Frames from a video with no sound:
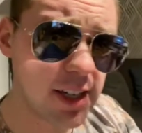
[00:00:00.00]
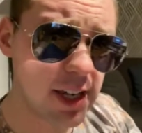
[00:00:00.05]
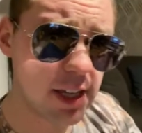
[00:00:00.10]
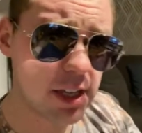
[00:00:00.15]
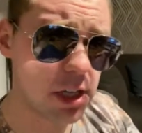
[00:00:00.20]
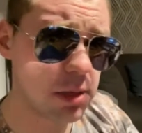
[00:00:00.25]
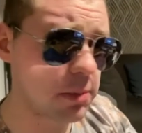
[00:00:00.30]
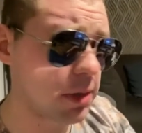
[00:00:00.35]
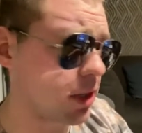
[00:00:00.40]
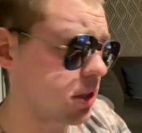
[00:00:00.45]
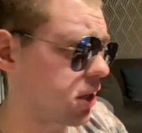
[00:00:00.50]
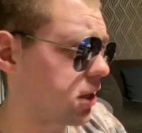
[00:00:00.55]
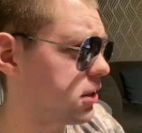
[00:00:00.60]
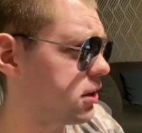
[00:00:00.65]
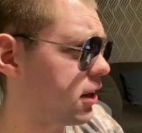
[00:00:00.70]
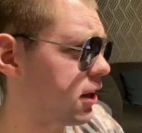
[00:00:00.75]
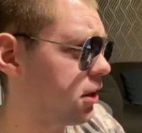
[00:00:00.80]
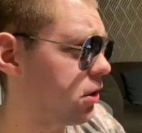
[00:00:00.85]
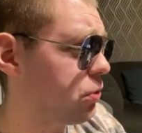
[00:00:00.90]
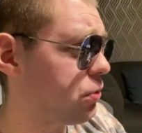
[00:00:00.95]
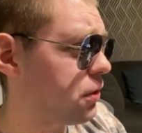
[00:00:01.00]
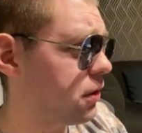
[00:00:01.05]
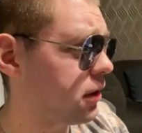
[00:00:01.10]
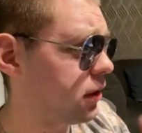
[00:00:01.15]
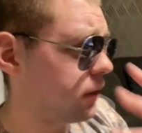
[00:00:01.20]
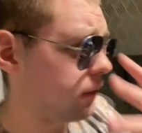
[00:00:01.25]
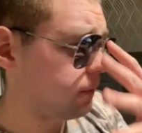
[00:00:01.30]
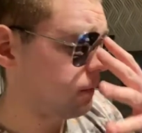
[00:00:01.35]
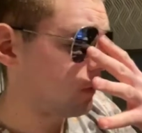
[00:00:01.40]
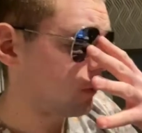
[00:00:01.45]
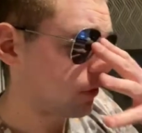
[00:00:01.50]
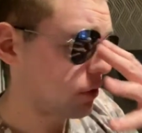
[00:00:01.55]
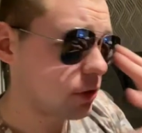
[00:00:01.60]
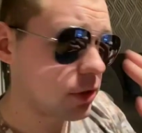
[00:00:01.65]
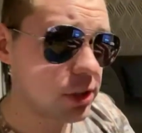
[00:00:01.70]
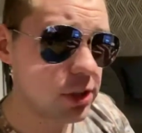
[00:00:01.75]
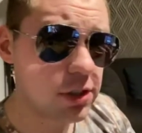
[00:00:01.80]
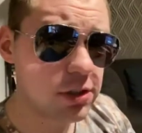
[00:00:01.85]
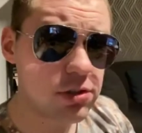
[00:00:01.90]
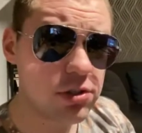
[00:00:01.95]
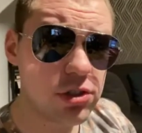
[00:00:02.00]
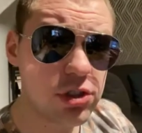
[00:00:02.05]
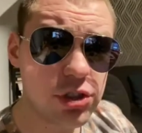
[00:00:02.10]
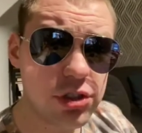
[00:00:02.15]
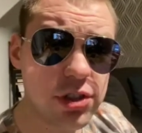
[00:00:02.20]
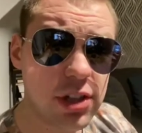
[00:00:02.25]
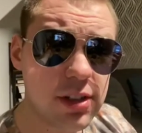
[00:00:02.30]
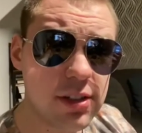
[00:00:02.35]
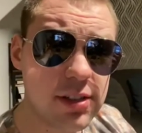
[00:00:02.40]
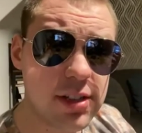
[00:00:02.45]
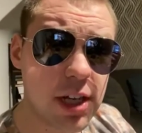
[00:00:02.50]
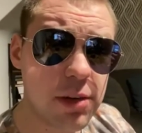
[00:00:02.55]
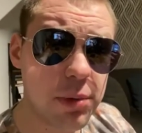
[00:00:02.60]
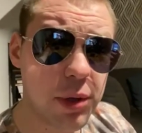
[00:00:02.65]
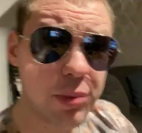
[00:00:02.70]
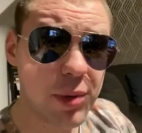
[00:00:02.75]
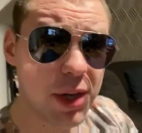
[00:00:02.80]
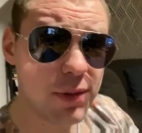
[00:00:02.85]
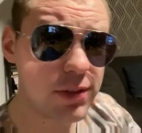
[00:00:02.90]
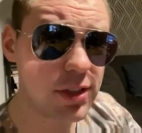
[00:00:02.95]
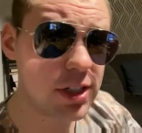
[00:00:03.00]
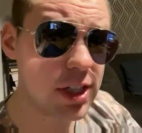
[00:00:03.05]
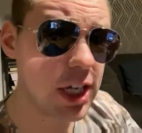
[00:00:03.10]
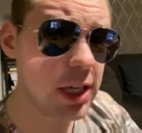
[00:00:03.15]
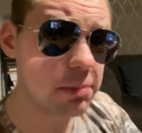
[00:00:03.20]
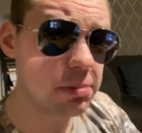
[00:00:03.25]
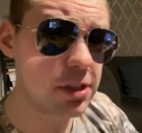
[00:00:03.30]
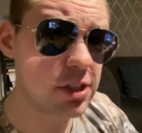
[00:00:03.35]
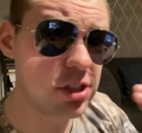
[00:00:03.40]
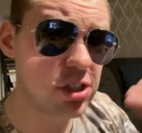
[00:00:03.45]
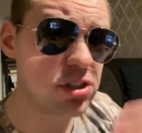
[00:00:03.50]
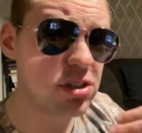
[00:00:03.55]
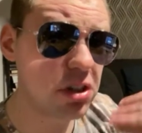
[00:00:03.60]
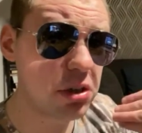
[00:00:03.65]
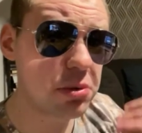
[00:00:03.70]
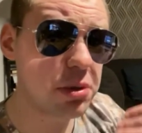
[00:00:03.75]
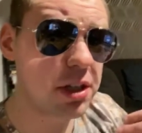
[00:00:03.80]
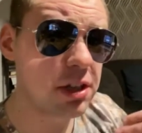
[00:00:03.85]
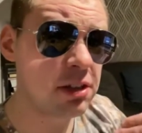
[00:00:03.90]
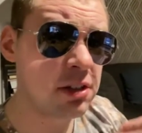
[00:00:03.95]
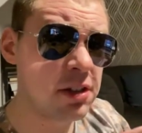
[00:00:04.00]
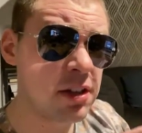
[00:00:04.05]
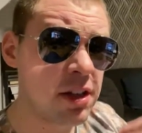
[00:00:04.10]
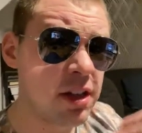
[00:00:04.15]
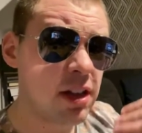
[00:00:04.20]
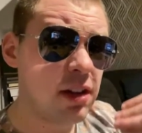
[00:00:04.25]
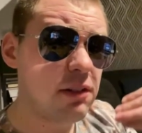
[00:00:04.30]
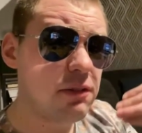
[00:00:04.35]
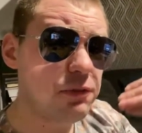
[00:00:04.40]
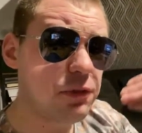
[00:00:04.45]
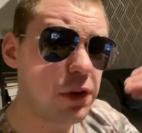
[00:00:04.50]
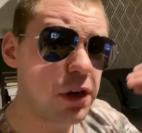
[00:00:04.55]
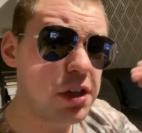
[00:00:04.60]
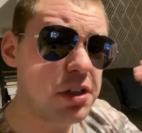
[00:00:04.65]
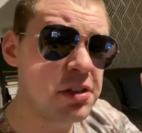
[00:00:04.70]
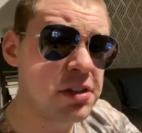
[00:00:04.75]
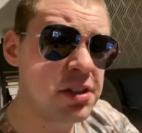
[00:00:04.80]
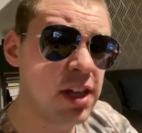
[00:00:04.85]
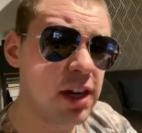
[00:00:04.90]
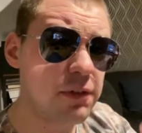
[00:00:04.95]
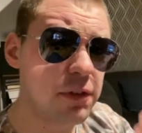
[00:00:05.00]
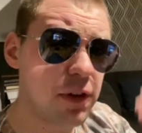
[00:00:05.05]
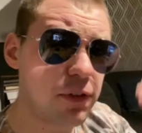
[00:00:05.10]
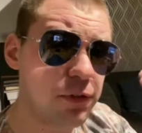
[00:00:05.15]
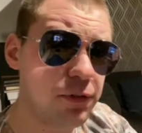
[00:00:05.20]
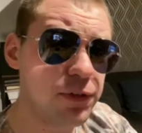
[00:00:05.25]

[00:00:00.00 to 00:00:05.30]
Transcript: kidding me right now? You're trying to tell me we have to keep this going for another